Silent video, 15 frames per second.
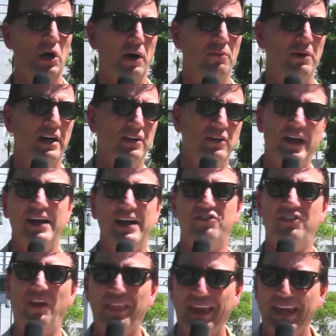I want you
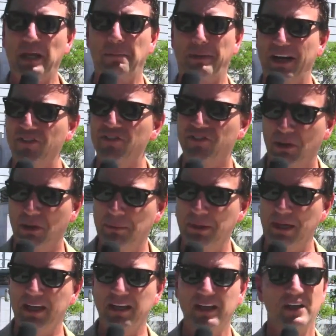guys to think about
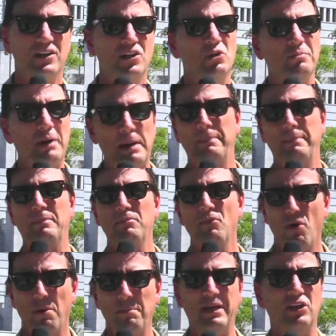something who might be
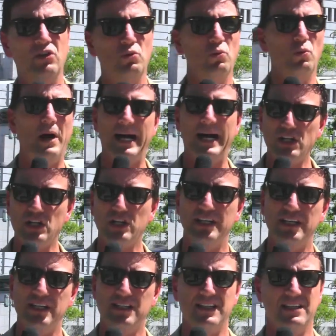Mormon, who watch
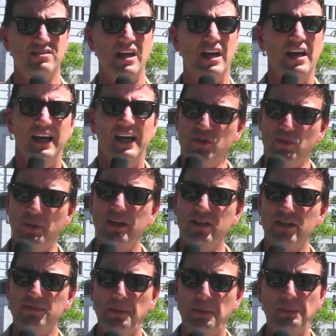this, as, as
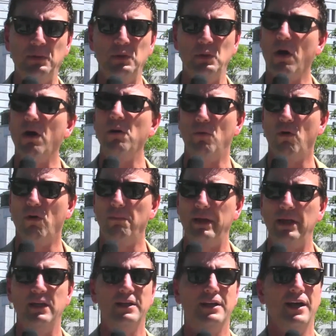well as people who aren't
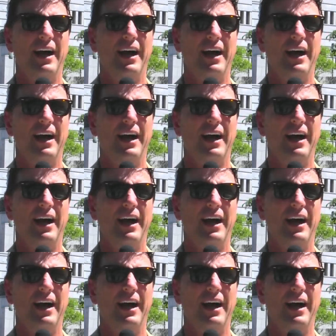Mormon,